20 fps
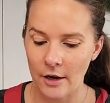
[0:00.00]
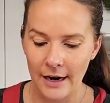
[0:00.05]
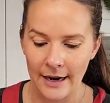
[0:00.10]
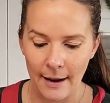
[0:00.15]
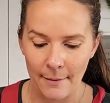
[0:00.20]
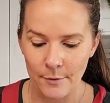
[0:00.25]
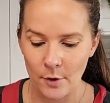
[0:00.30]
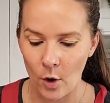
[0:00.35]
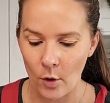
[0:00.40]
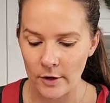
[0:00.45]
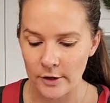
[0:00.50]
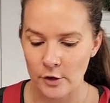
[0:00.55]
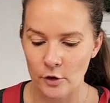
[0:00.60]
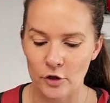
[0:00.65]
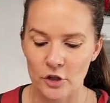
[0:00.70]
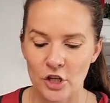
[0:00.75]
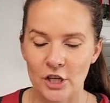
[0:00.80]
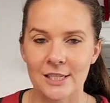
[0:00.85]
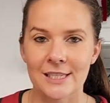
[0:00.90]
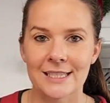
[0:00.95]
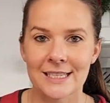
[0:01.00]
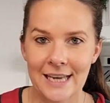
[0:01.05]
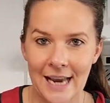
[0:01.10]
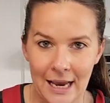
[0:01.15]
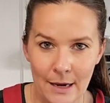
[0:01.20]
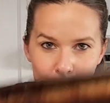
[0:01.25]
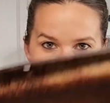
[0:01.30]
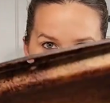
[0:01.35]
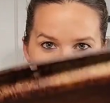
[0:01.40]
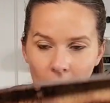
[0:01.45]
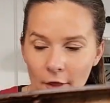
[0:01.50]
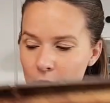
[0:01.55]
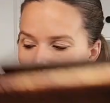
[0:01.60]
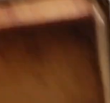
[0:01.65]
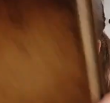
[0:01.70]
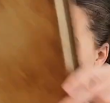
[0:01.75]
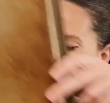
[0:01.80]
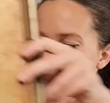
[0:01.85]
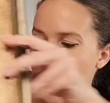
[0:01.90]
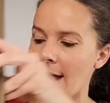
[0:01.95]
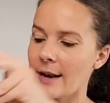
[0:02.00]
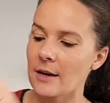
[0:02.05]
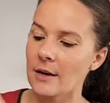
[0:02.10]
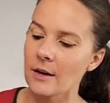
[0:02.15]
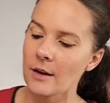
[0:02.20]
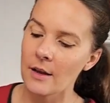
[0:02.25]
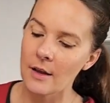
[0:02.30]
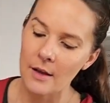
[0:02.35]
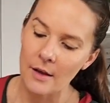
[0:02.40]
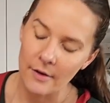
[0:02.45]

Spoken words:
and I'm going to just take my other pan,